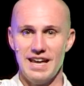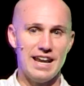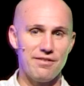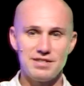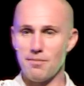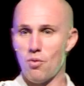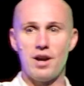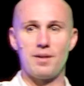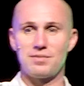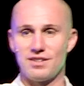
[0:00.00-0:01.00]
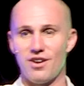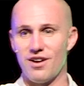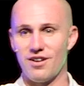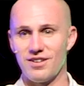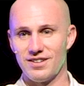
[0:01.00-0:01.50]
And every time I walk up to the
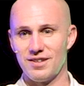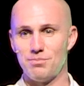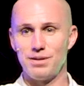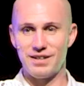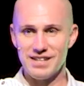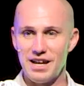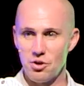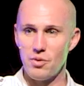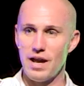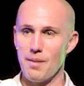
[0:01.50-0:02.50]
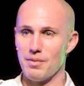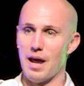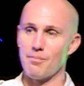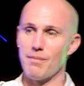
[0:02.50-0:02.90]
car, because I know what happened, I